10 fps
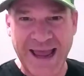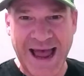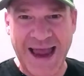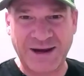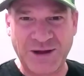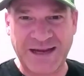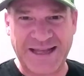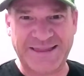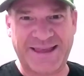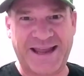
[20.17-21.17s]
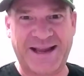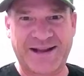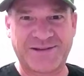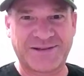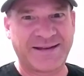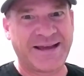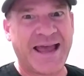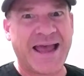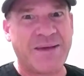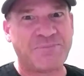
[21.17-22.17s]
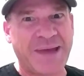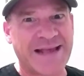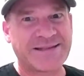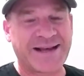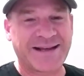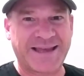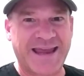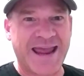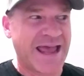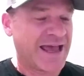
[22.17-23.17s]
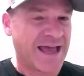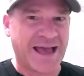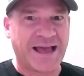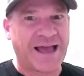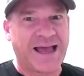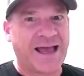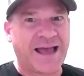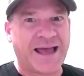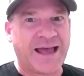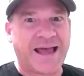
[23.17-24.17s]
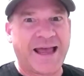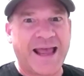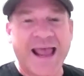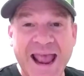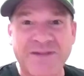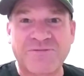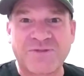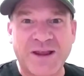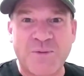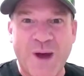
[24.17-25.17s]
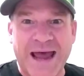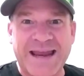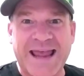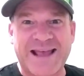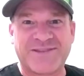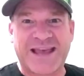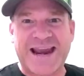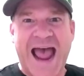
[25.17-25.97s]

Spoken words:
I look at things. Basically, everyone is an